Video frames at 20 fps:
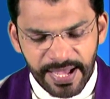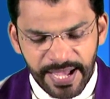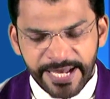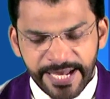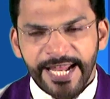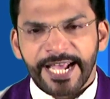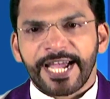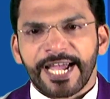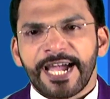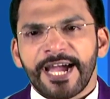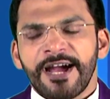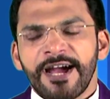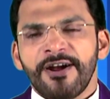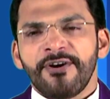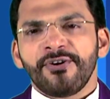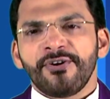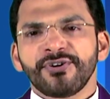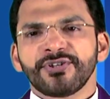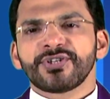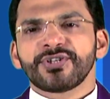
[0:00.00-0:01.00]
an
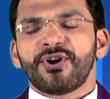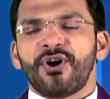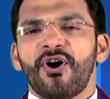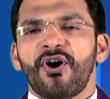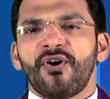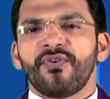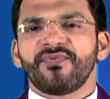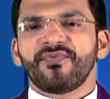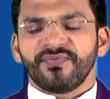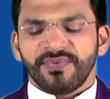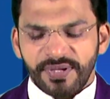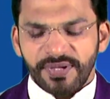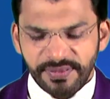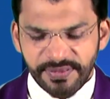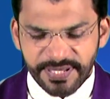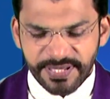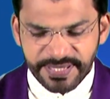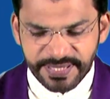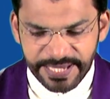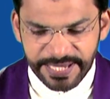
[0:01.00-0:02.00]
account of
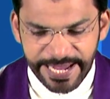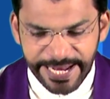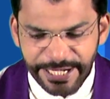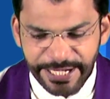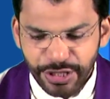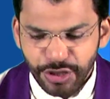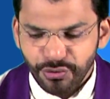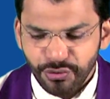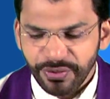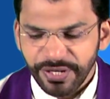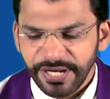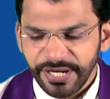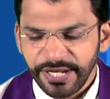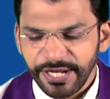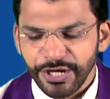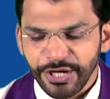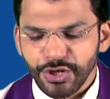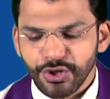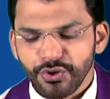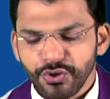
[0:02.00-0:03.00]
this
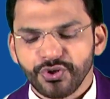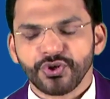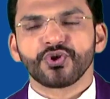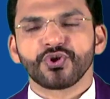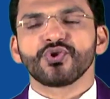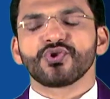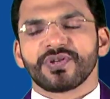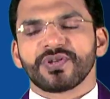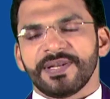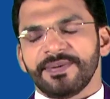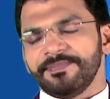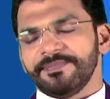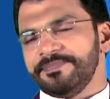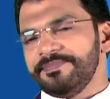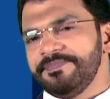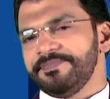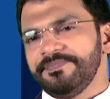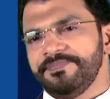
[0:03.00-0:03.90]
entry into Jerusalem.